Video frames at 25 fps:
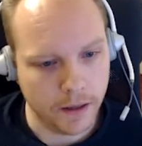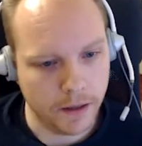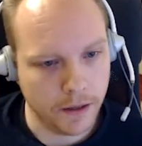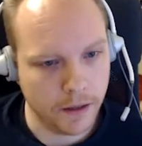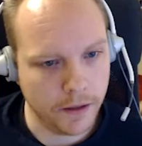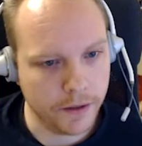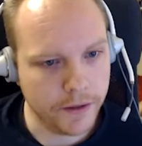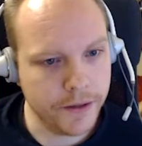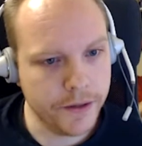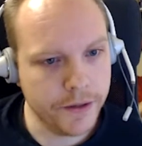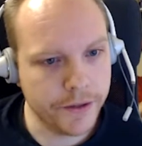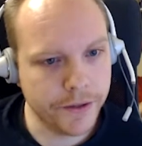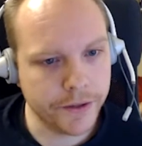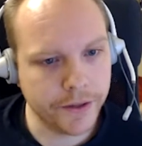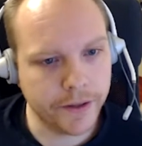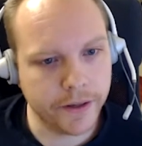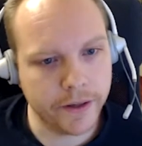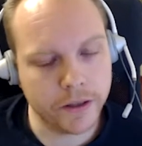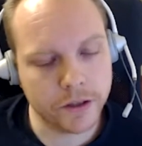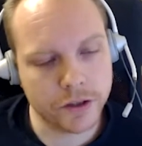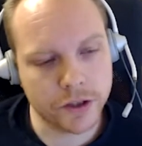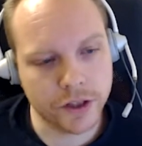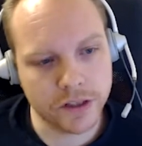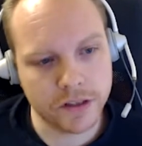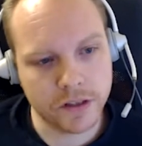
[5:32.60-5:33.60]
Here, the
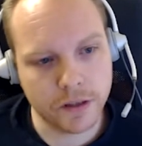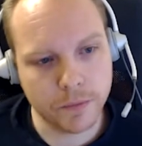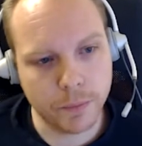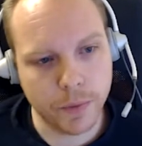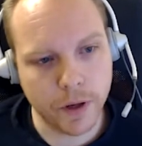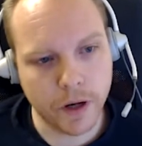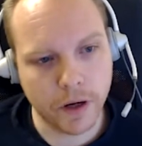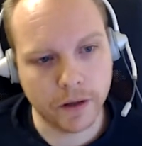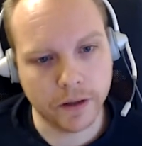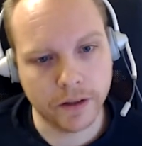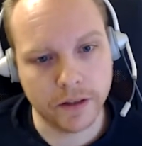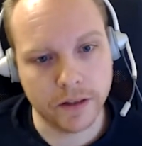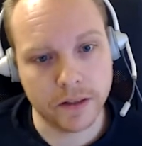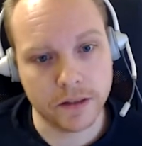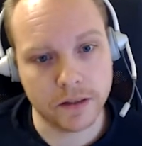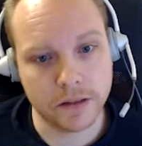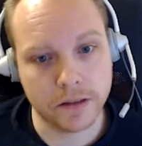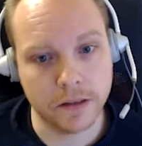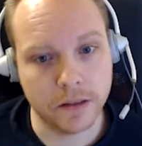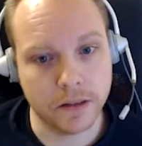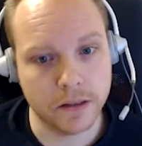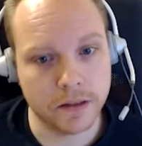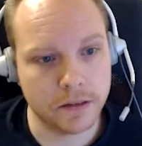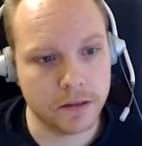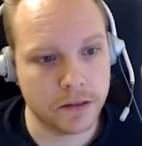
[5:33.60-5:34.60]
interesting part is
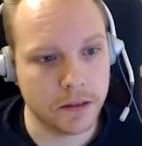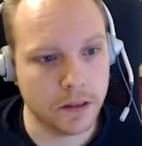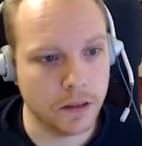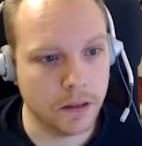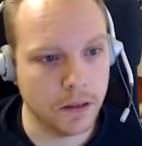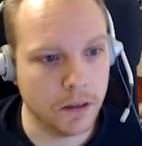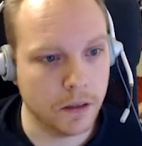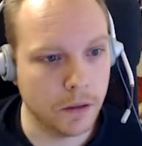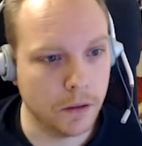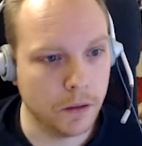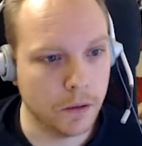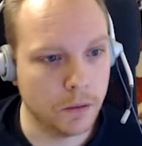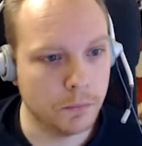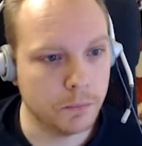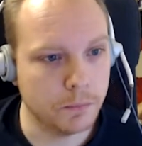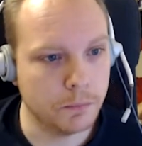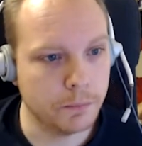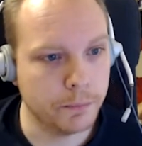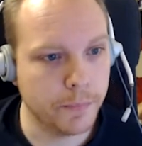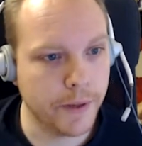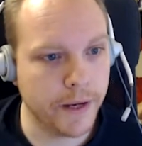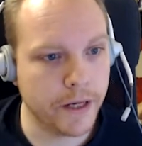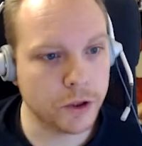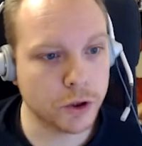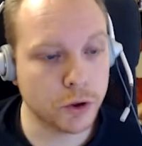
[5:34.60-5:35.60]
this
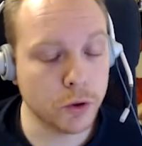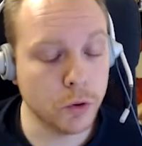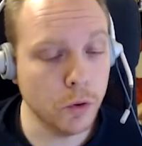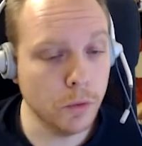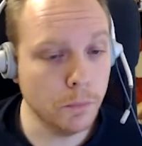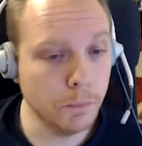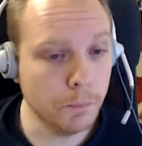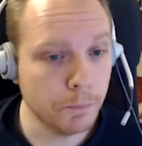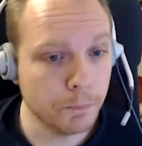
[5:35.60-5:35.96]
page rule.